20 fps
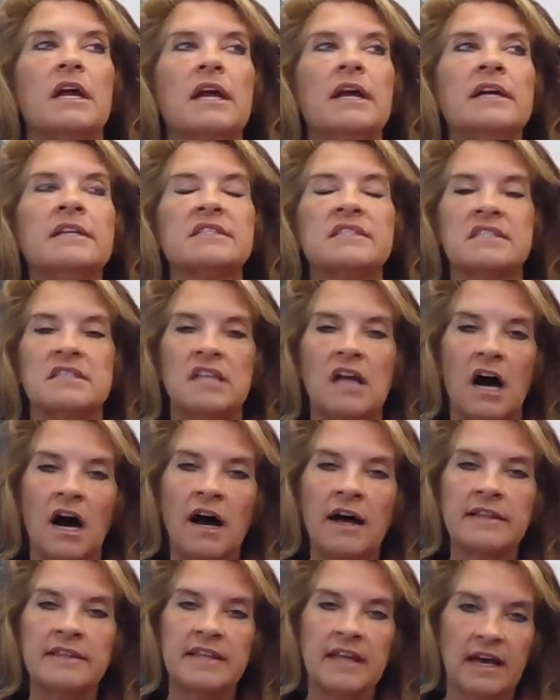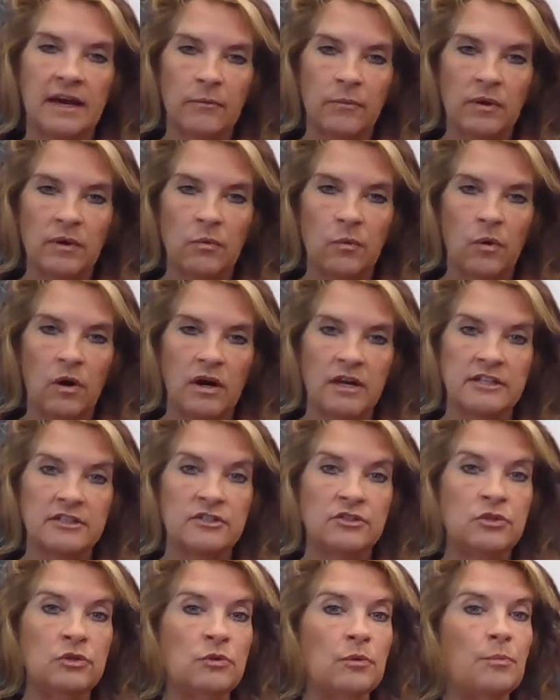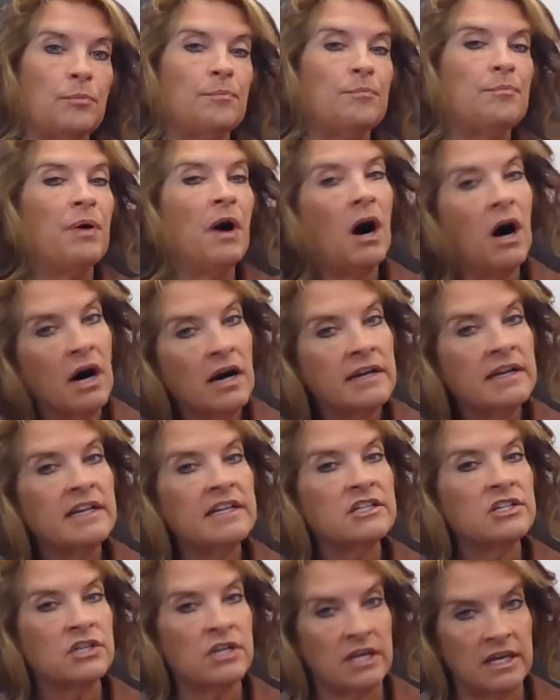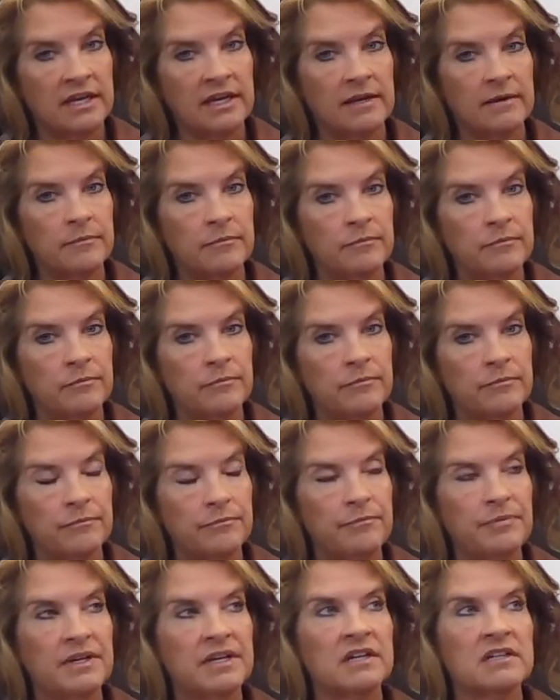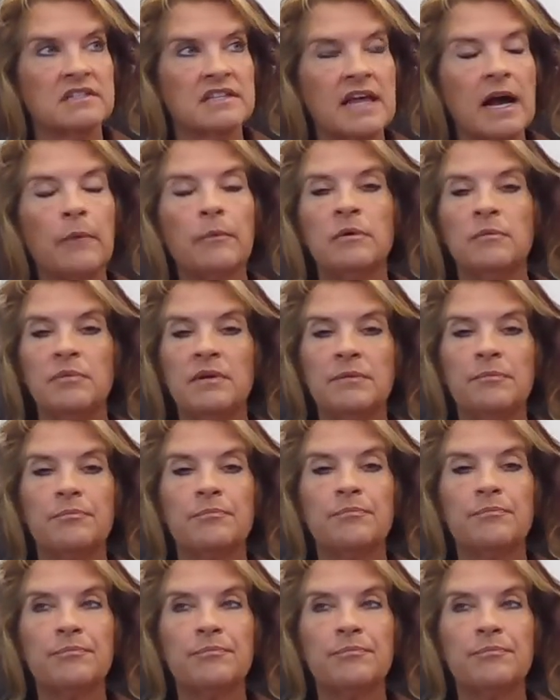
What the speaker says: It's not that we want to punish him because that would be